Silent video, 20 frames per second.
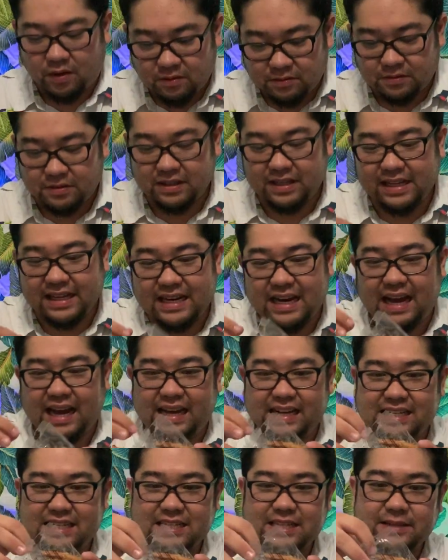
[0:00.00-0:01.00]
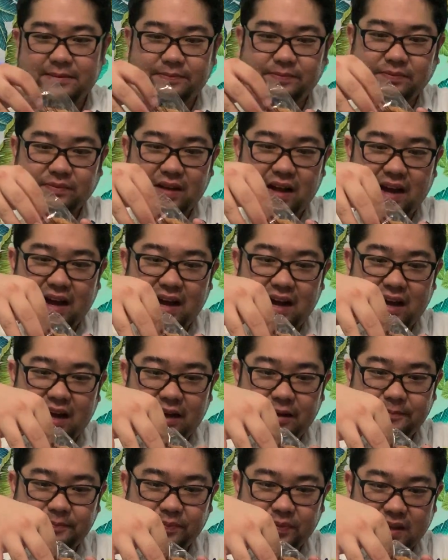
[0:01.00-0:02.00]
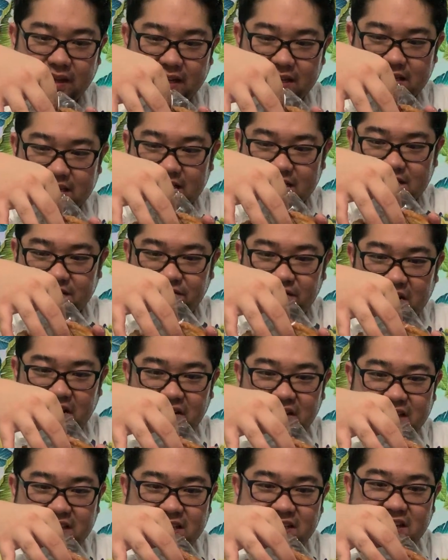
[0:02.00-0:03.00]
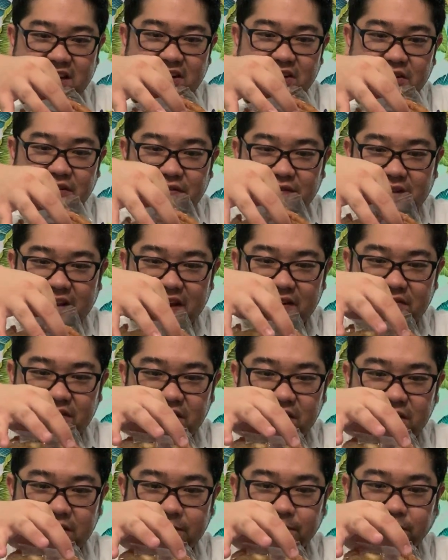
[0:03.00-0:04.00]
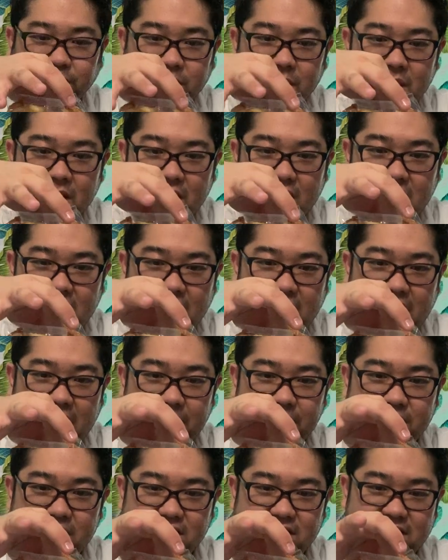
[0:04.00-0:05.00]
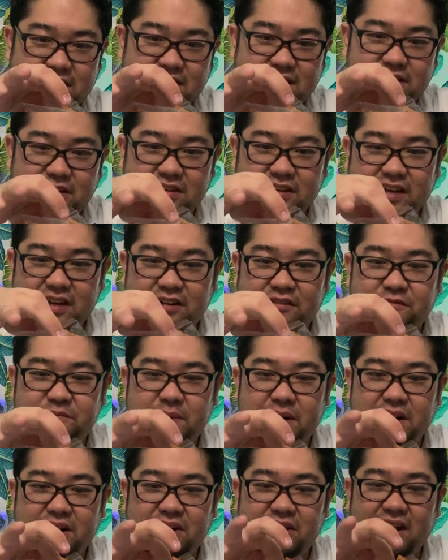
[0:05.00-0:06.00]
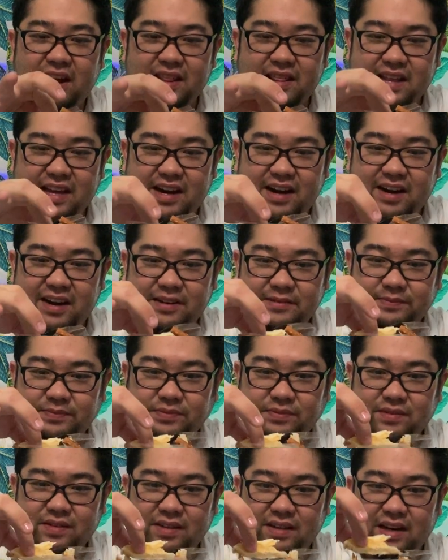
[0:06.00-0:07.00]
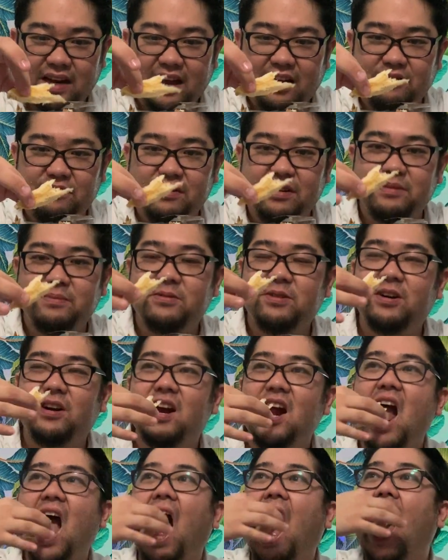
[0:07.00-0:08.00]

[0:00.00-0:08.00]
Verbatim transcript: Really nice. Uh, it, it's a very subtle flavor. Um, there's a little hit of butter on there. I'm gonna have one more.